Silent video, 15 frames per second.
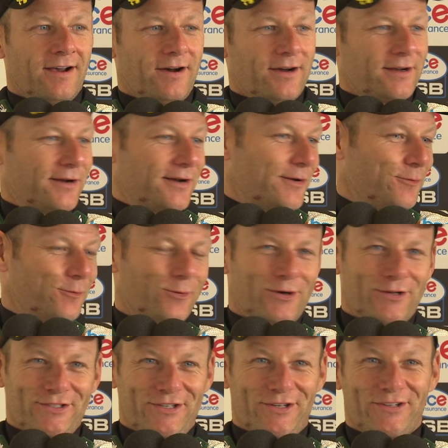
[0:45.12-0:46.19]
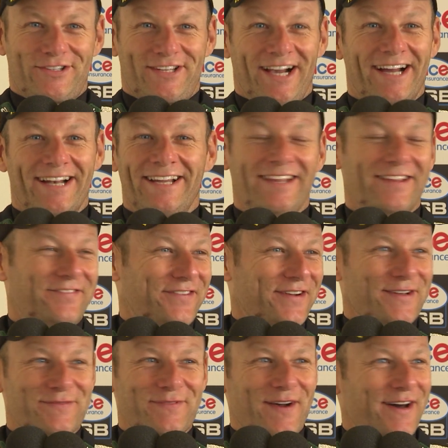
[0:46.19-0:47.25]
don't know what Josh done in the
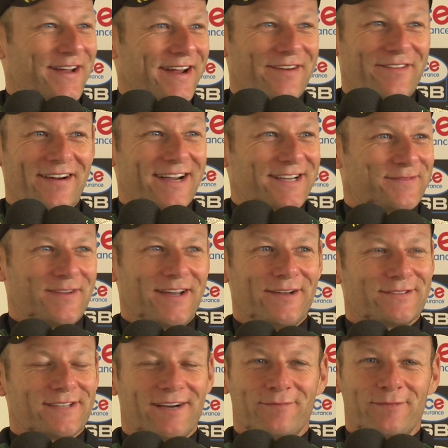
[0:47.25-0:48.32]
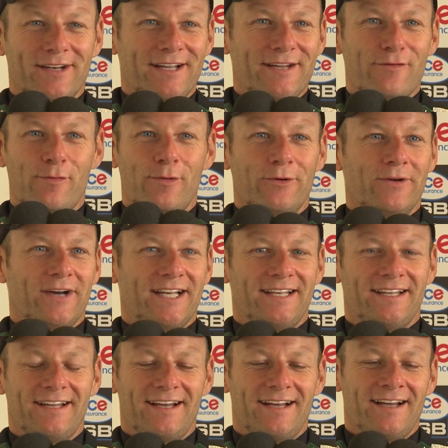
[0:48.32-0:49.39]
first part of that race, but it was unbelievable.
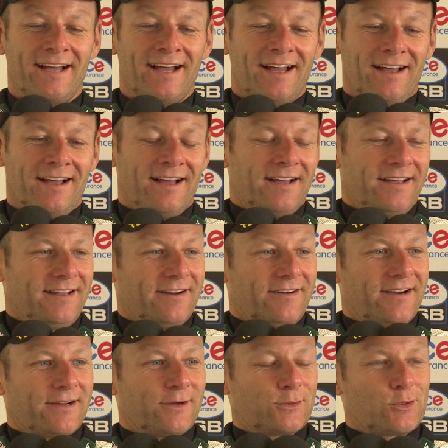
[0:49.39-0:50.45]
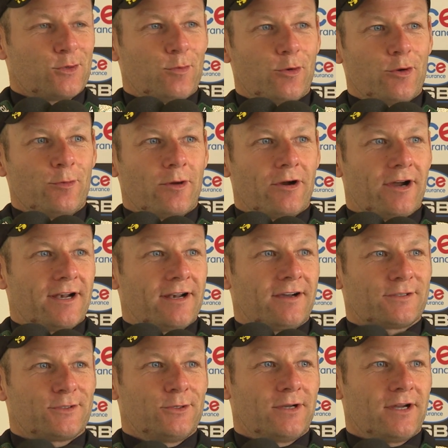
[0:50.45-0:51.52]
And you know, I got to a point where I had
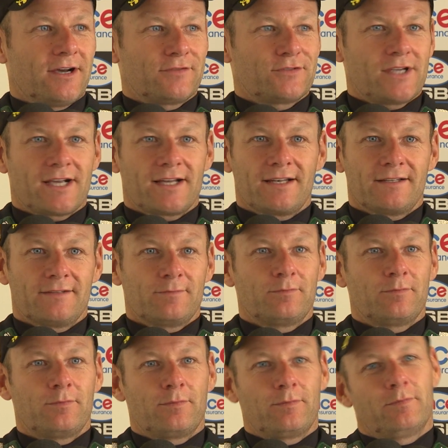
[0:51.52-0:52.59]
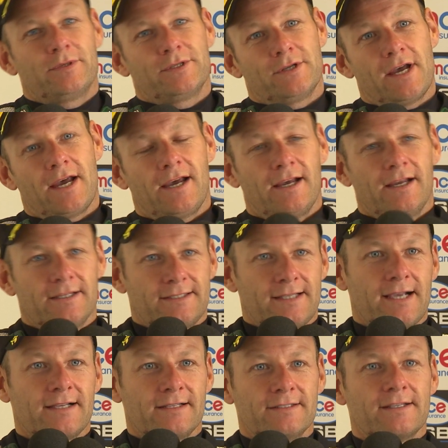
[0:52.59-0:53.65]
like 2.5
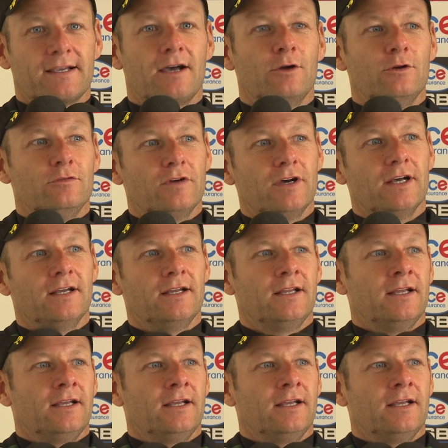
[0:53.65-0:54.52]
seconds over